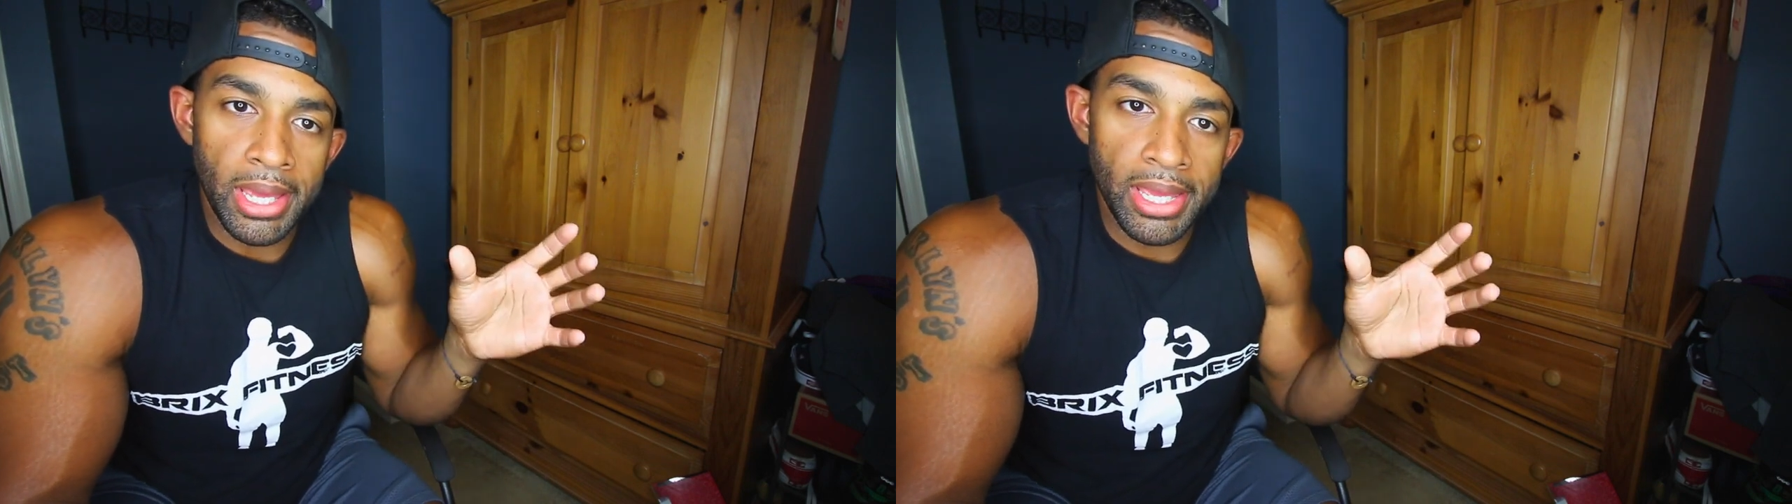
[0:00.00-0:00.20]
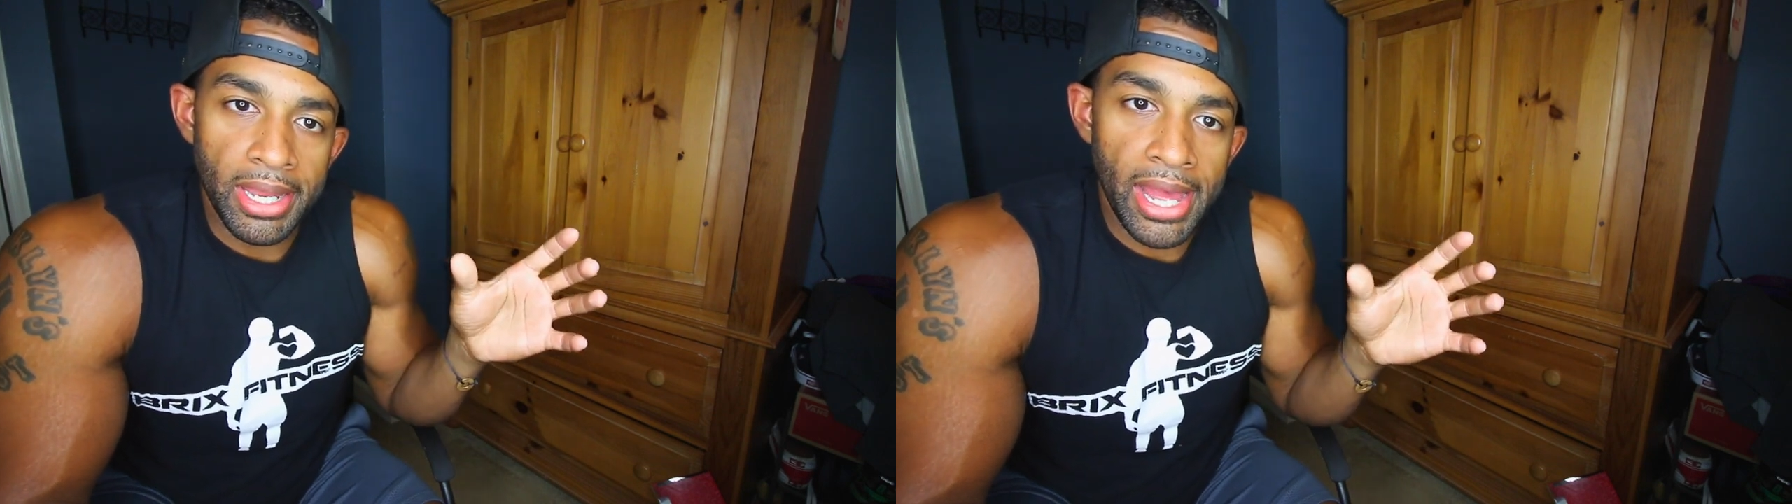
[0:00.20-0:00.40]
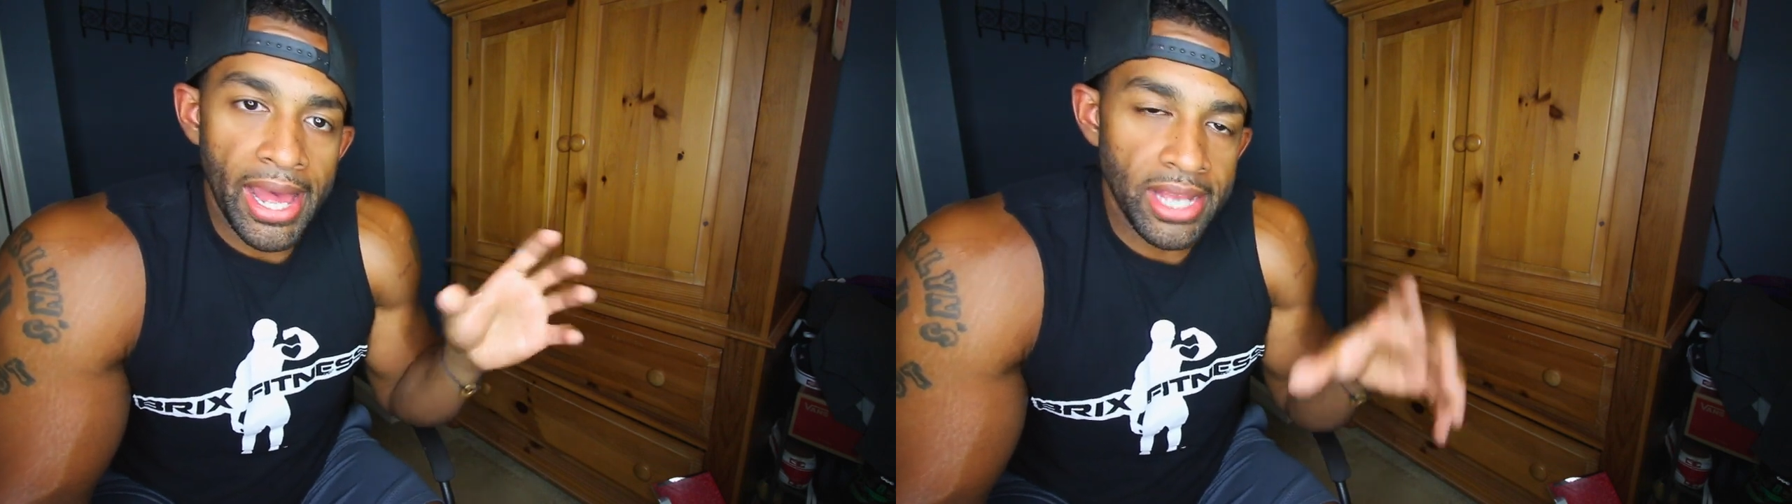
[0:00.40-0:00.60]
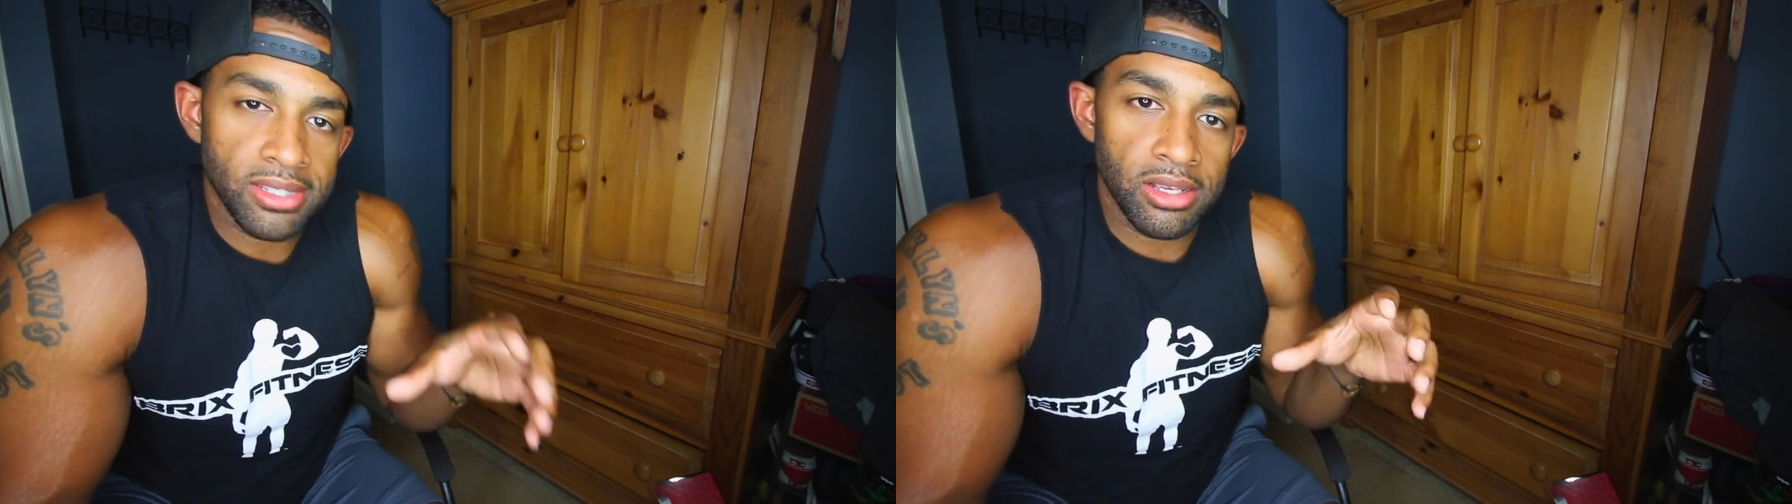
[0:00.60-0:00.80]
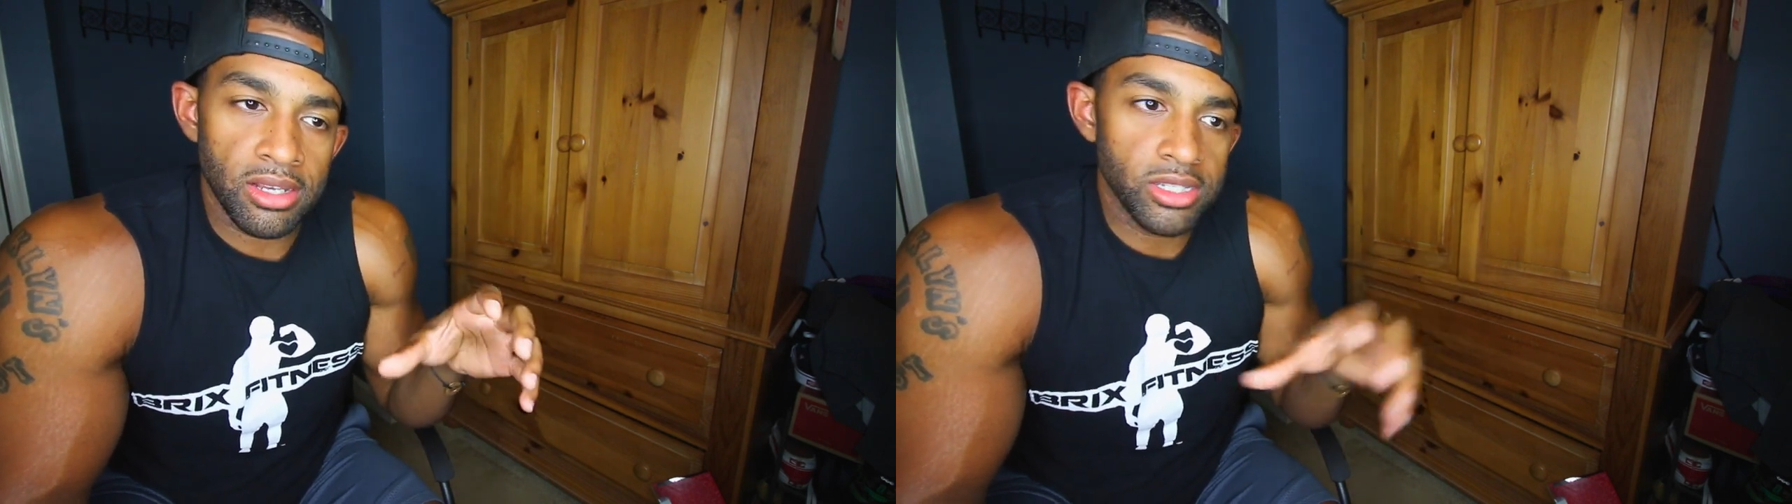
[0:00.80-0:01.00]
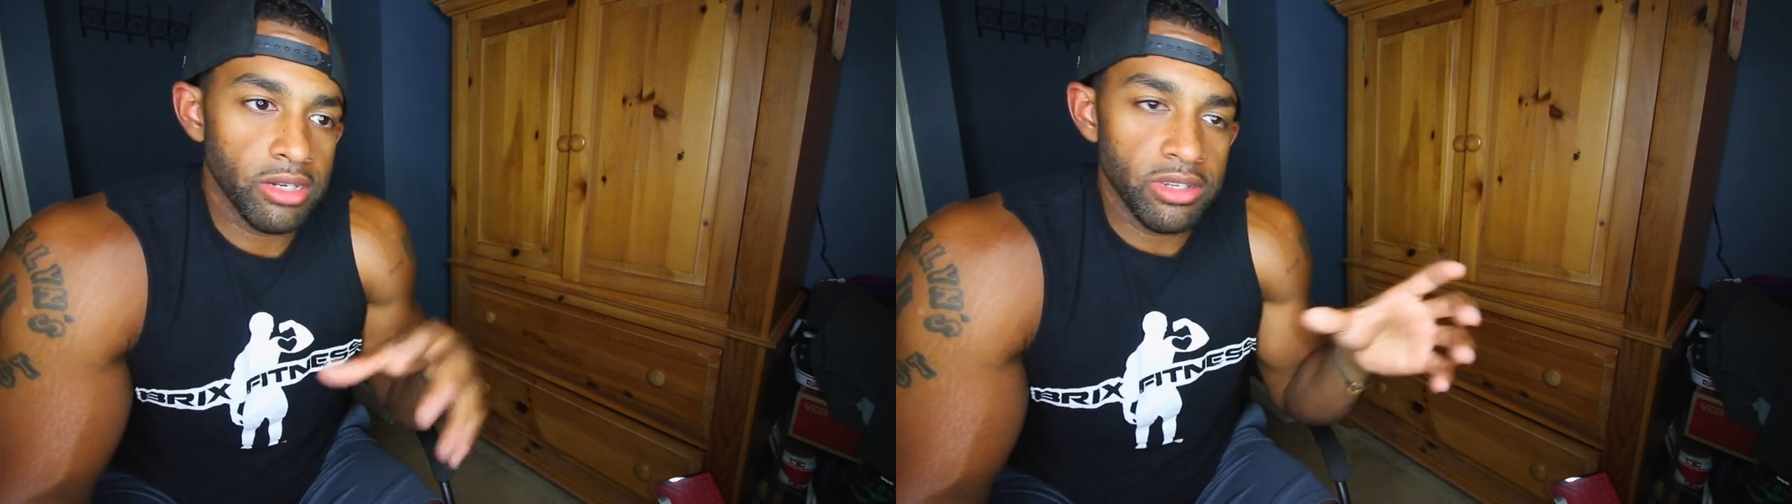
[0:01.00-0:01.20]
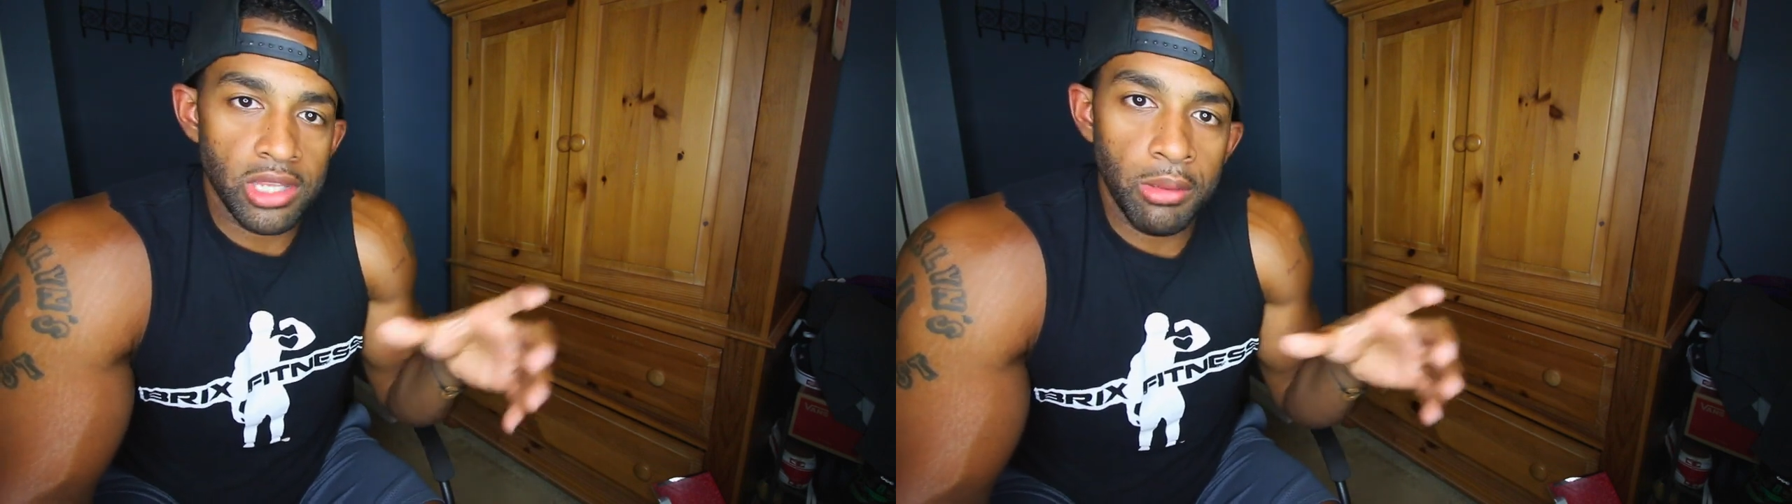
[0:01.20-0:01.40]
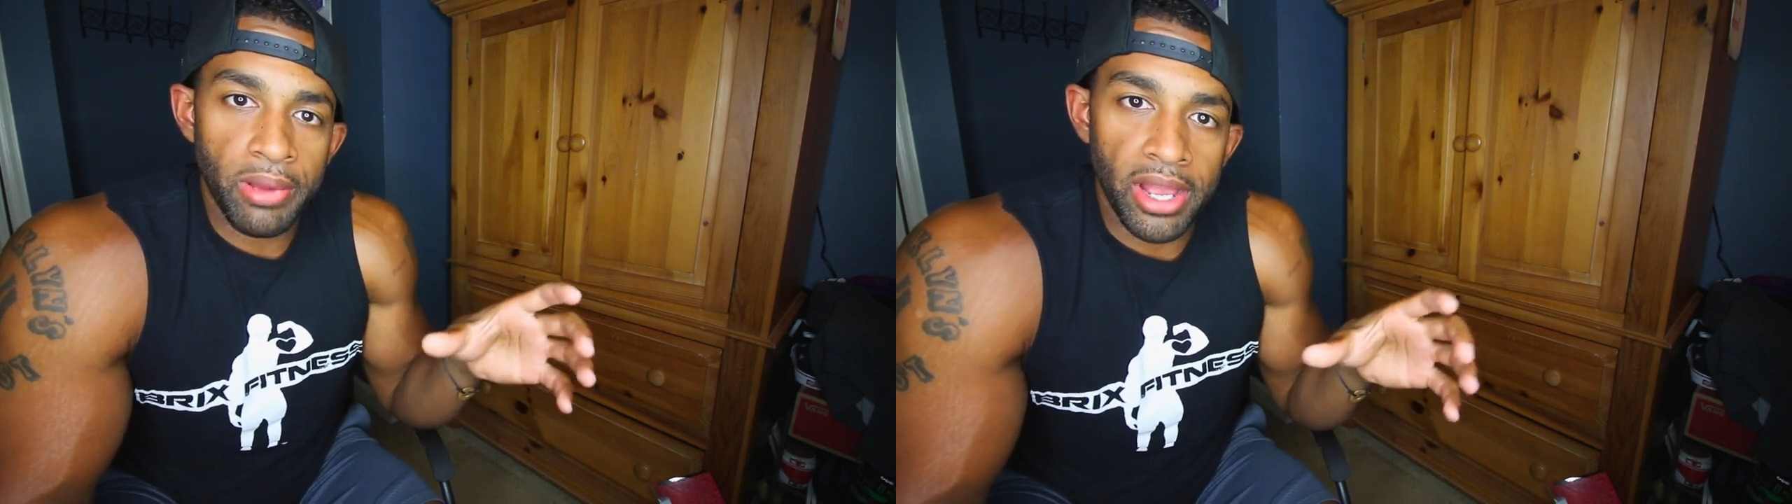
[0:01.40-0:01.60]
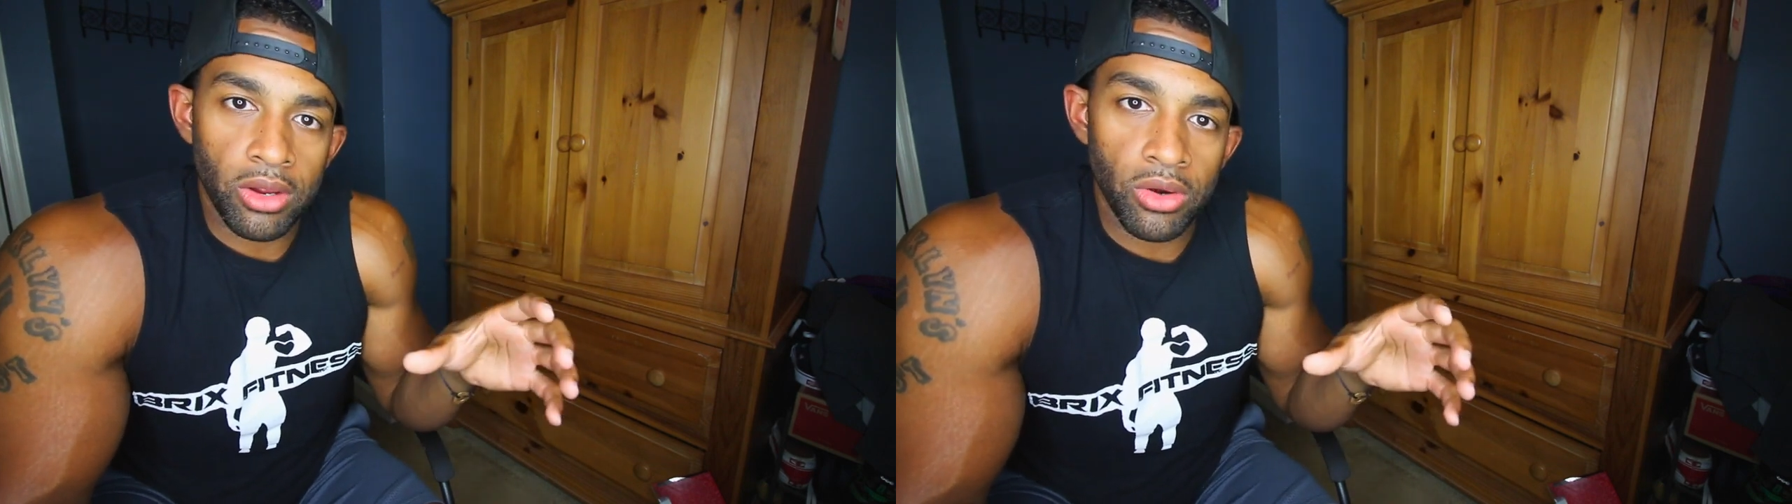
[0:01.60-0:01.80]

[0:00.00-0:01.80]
it has a serious impact